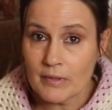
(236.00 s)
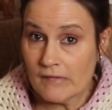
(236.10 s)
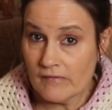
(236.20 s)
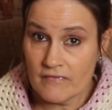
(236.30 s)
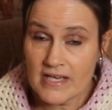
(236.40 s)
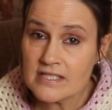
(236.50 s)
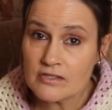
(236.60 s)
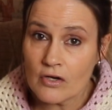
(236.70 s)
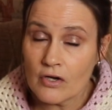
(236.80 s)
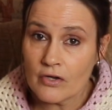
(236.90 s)
probably have a
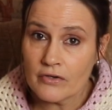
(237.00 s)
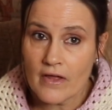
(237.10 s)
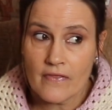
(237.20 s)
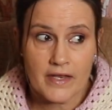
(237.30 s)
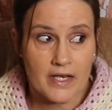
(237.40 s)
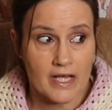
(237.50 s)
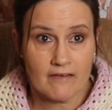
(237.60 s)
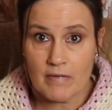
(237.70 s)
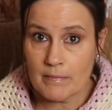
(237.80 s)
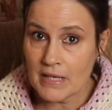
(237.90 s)
vest on, and then I'd
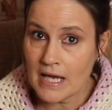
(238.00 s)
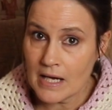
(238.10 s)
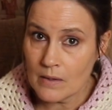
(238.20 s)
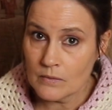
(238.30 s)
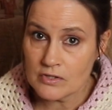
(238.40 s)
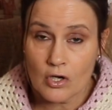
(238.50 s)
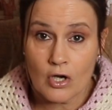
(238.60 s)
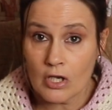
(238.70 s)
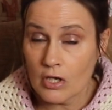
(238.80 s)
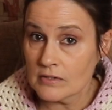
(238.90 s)
have my blouse
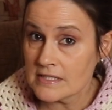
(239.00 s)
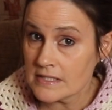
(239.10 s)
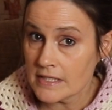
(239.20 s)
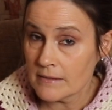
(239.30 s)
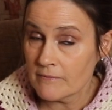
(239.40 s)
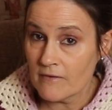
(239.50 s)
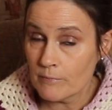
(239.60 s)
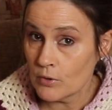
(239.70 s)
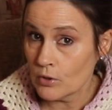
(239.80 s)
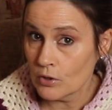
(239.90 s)
or a long sleeve
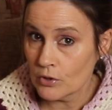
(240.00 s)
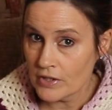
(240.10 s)
polo